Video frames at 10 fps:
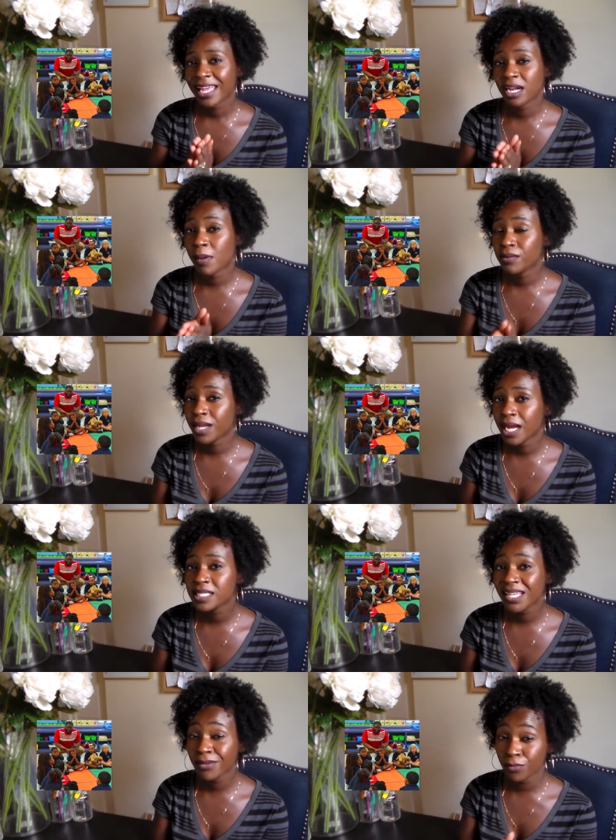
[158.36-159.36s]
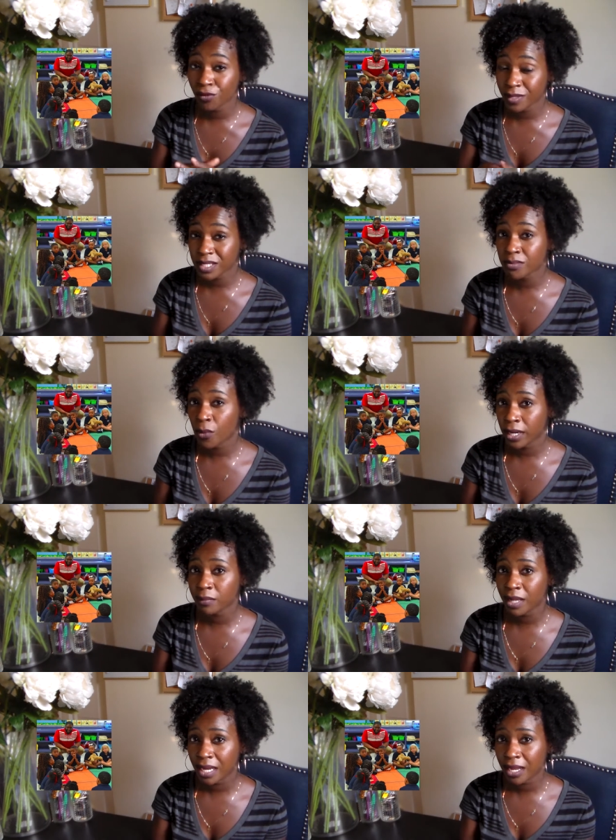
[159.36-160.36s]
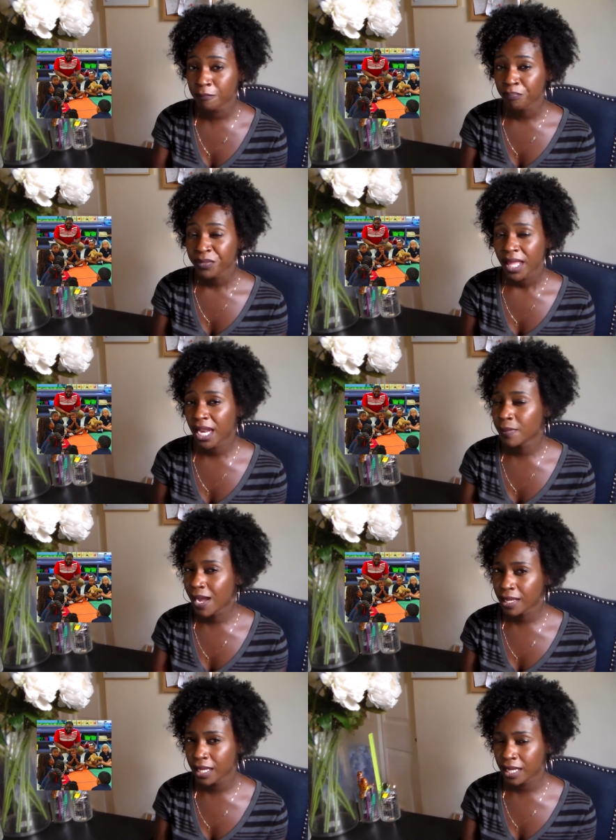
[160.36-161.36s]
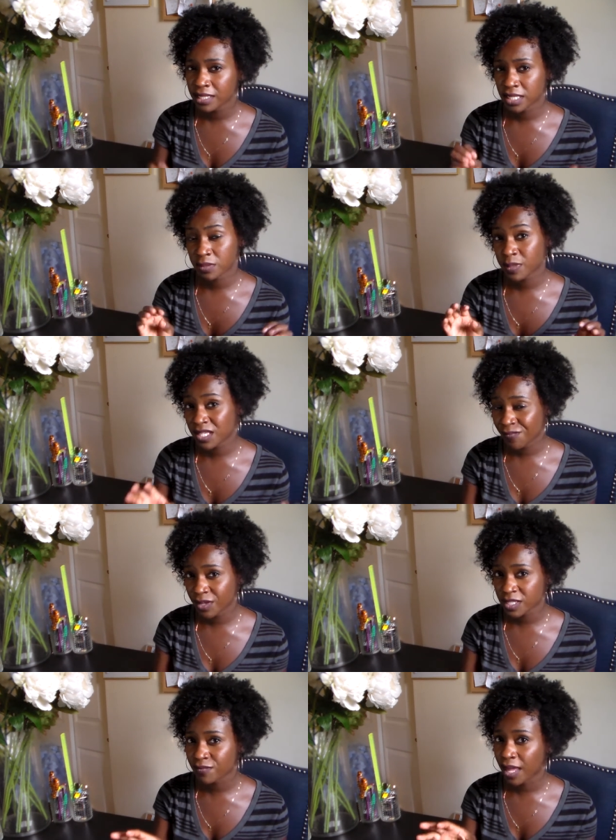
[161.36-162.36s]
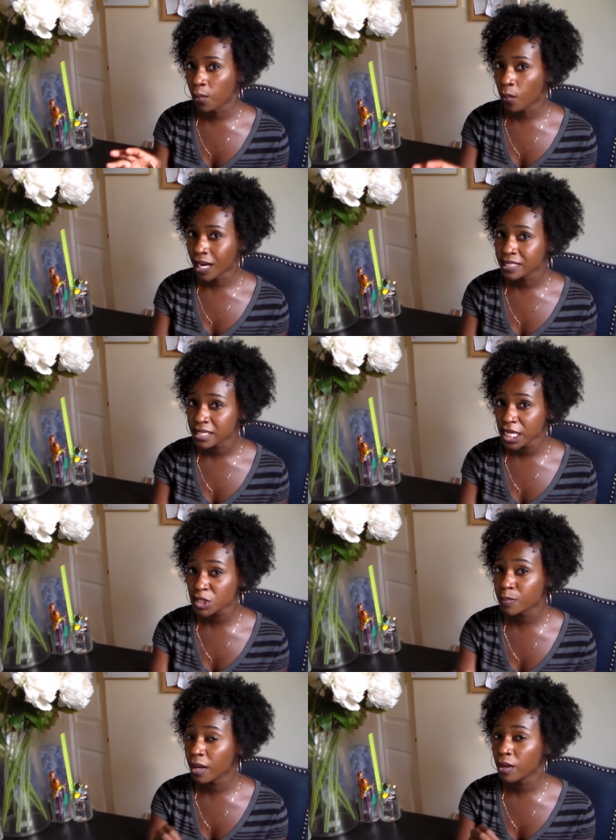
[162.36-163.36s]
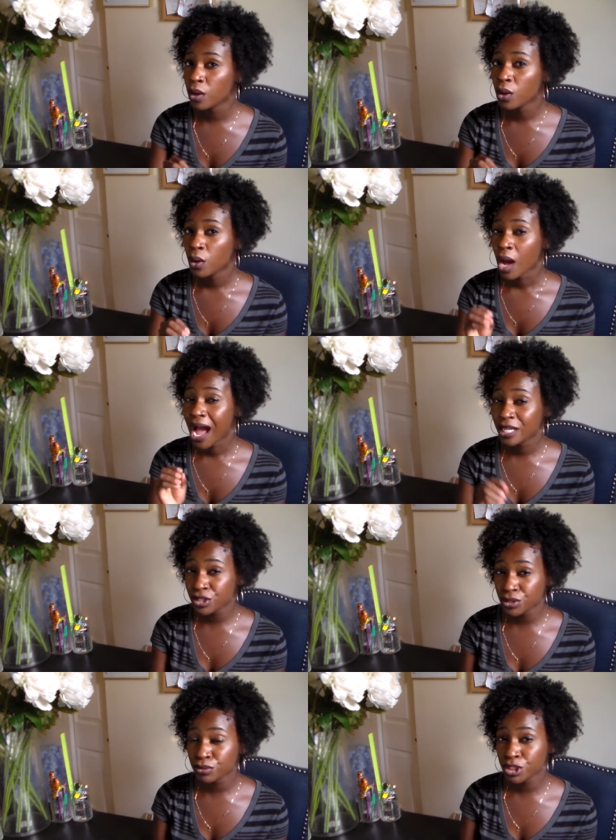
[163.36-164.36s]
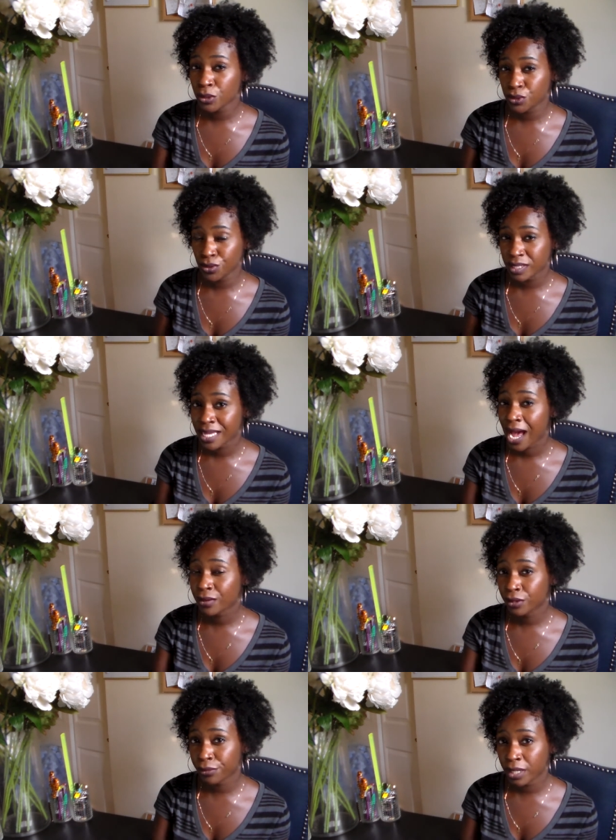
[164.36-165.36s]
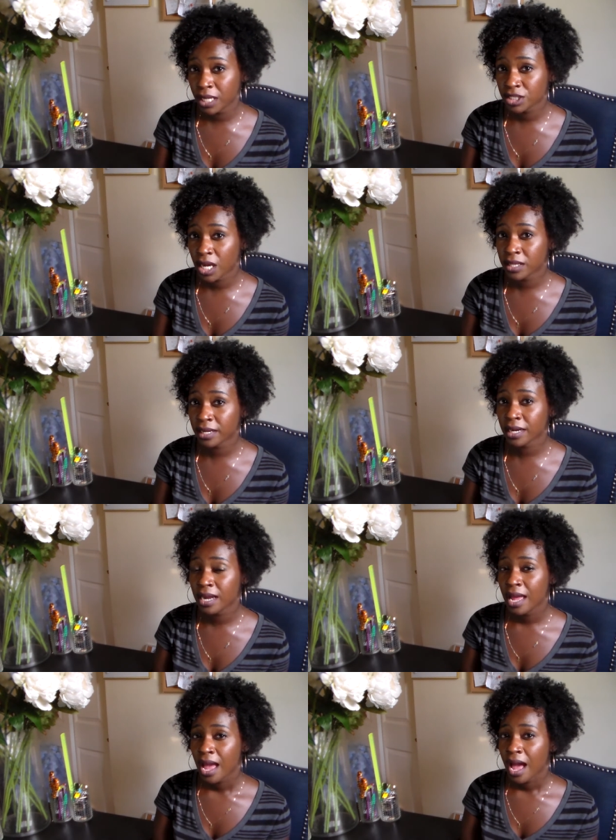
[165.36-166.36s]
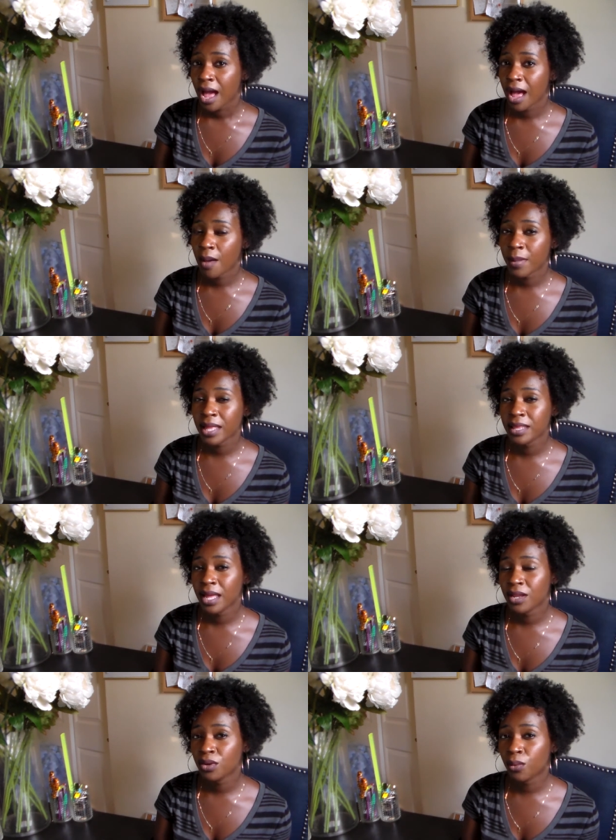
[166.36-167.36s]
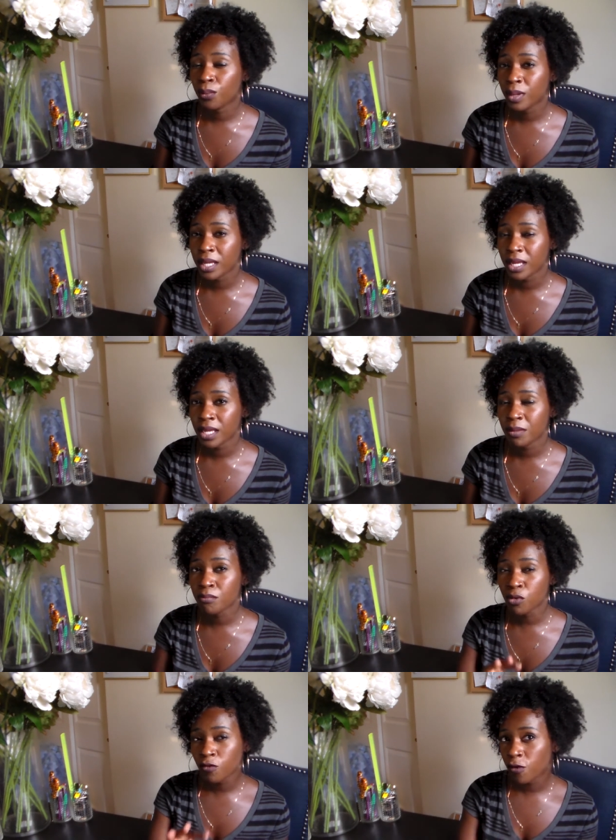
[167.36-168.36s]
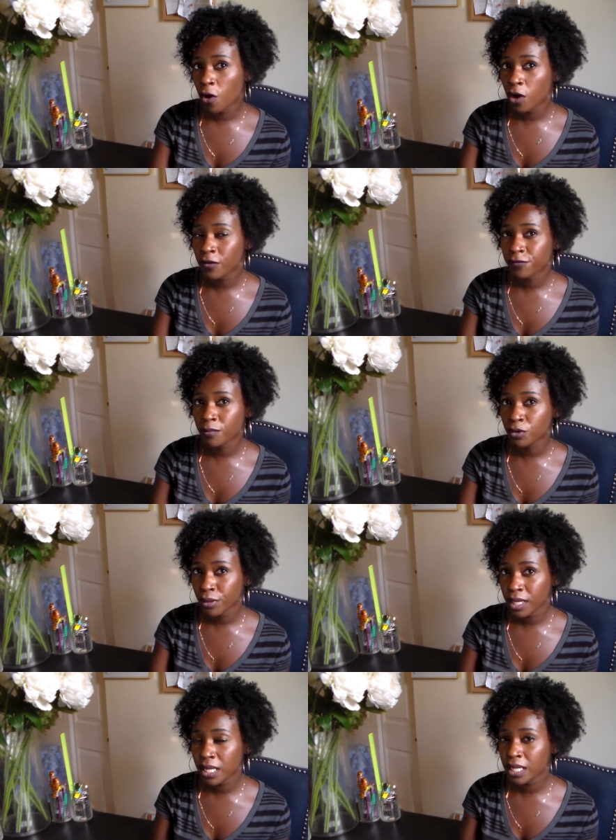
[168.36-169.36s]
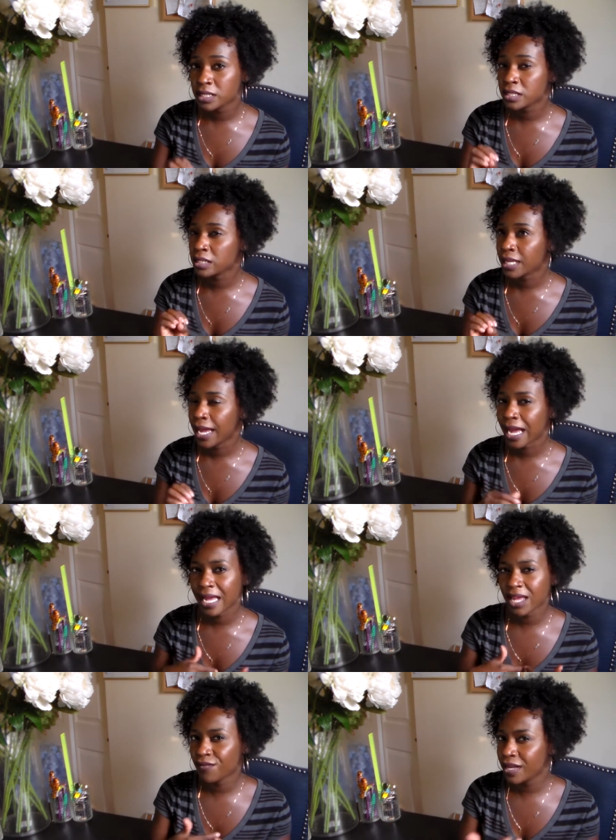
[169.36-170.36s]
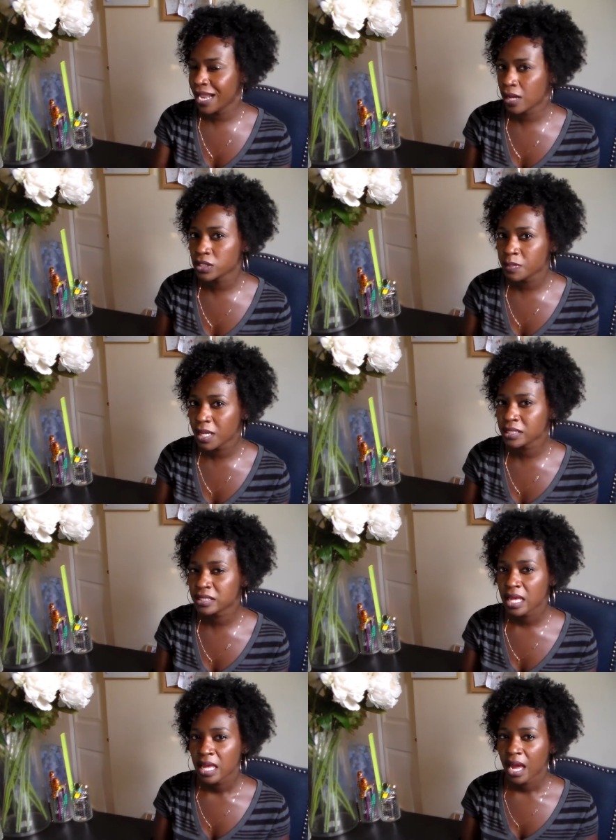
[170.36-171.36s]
and at about 9:10 we move into morning meeting, and I'm not gonna get into the specifics of like what I teach, but I do show students how to greet each other um, and then we move on from greeting to like I give announcements